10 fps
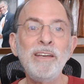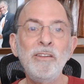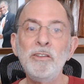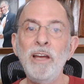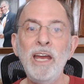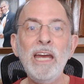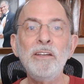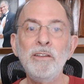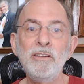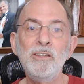You'll handle
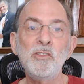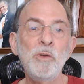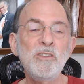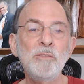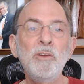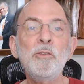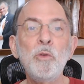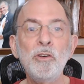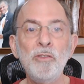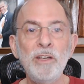the situation much more
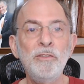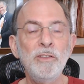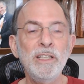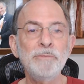gracefully.